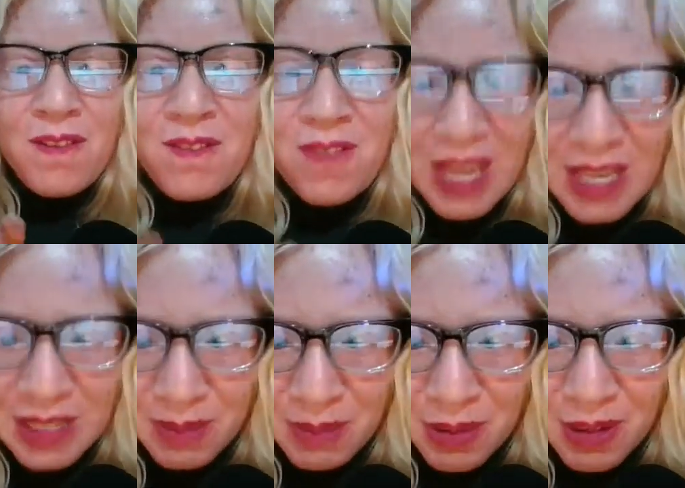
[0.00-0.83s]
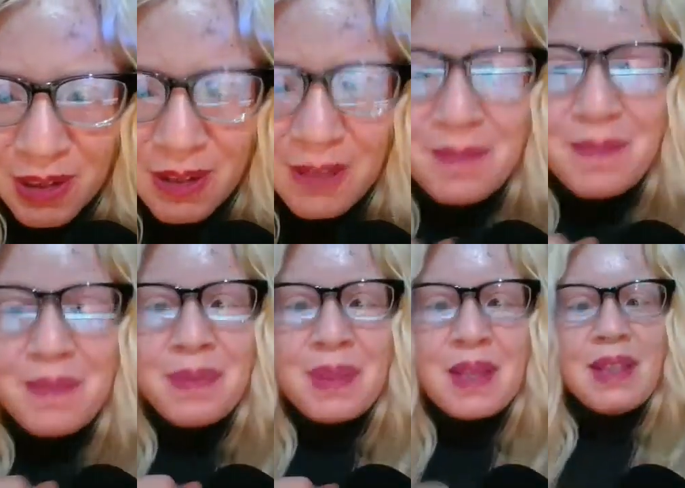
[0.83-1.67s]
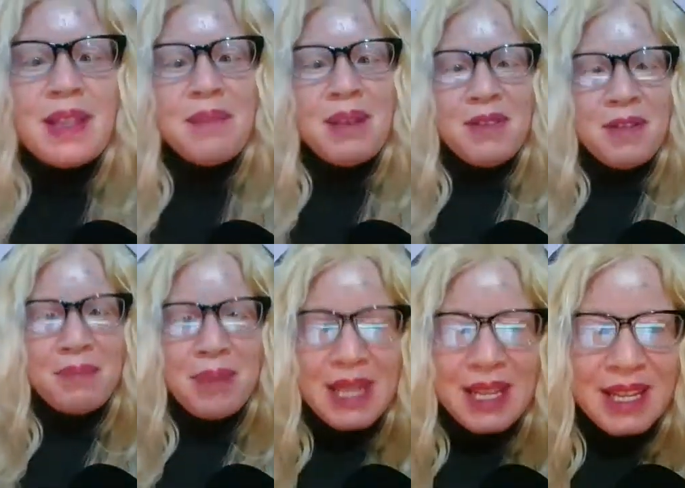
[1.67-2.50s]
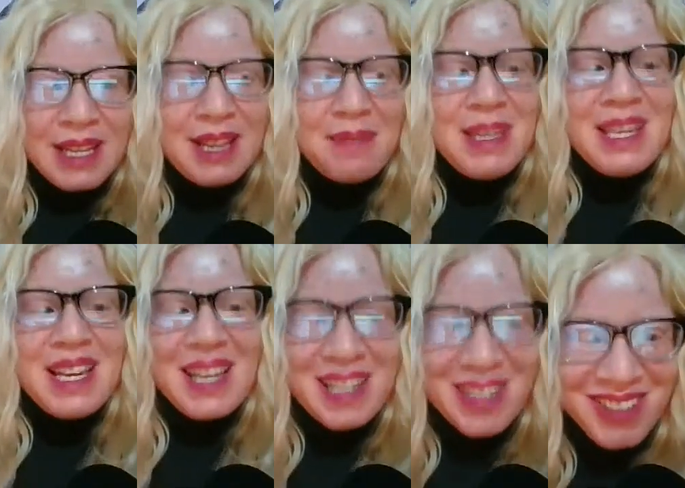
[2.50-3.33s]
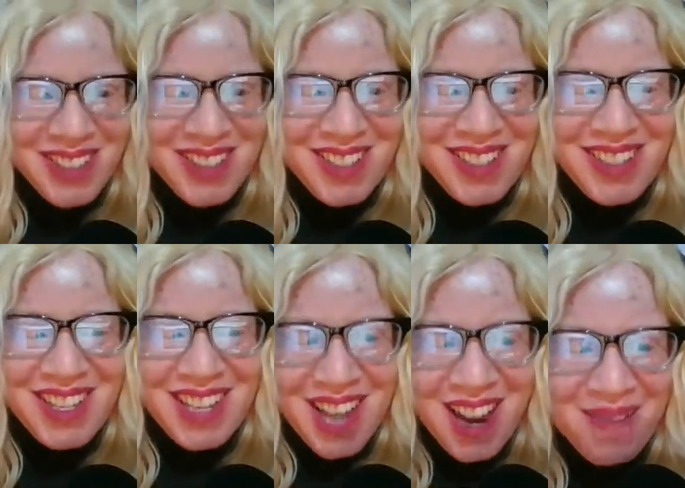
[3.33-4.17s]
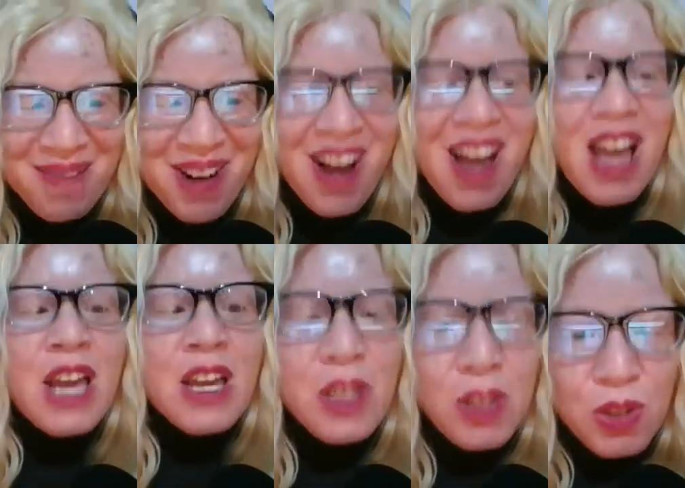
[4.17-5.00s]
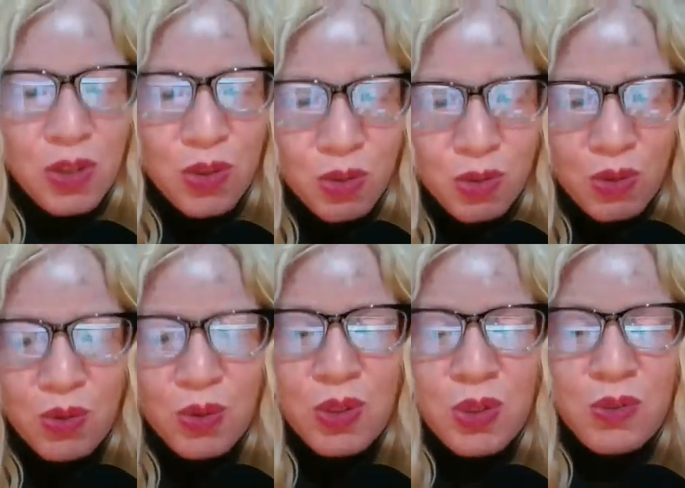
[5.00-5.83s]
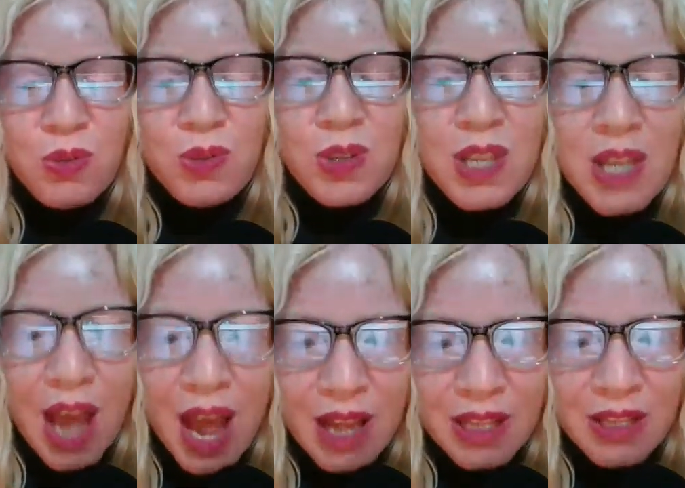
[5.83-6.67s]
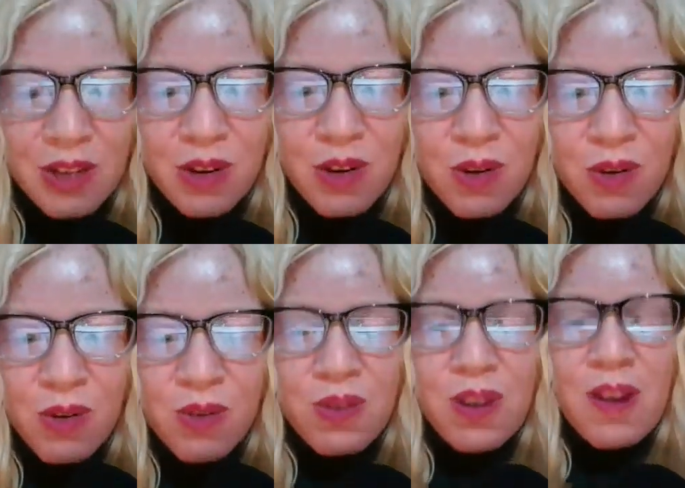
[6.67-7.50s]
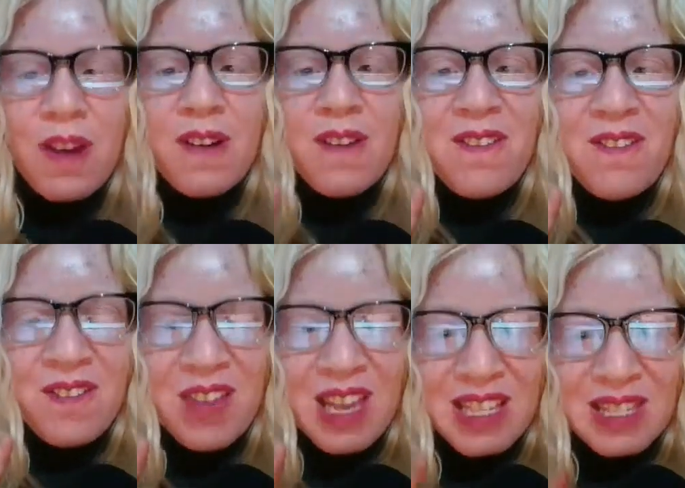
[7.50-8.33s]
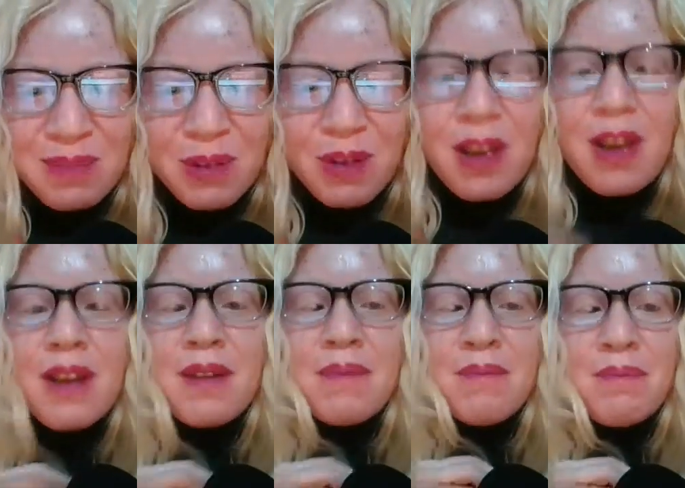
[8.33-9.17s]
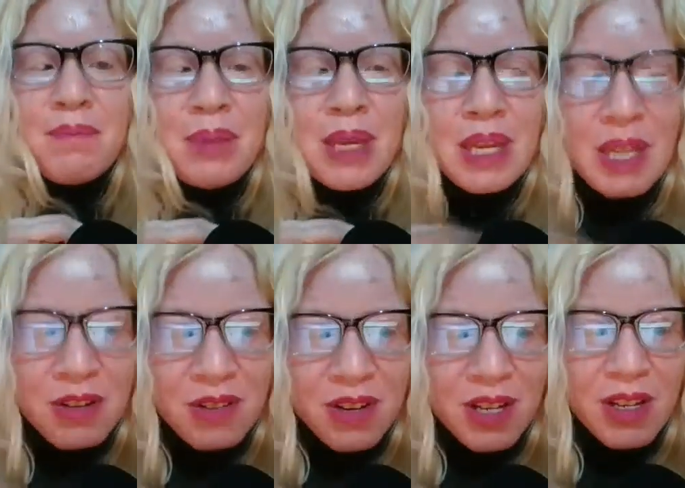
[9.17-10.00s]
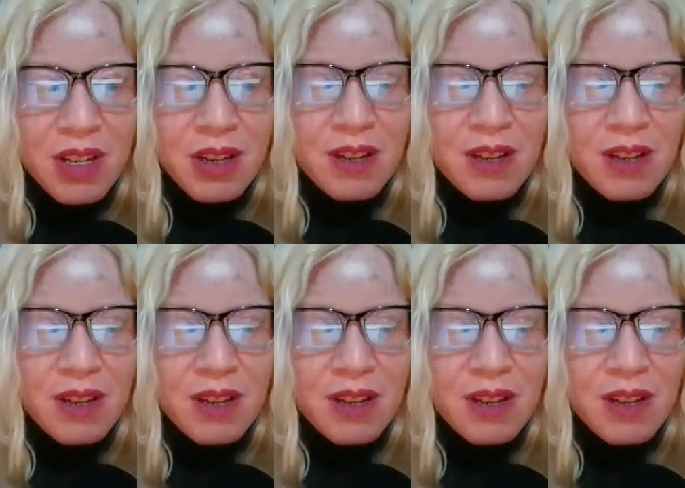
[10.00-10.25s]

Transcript: Facebook. Let me repeat. Let me get closer to the camera. You do not own Facebook. Period.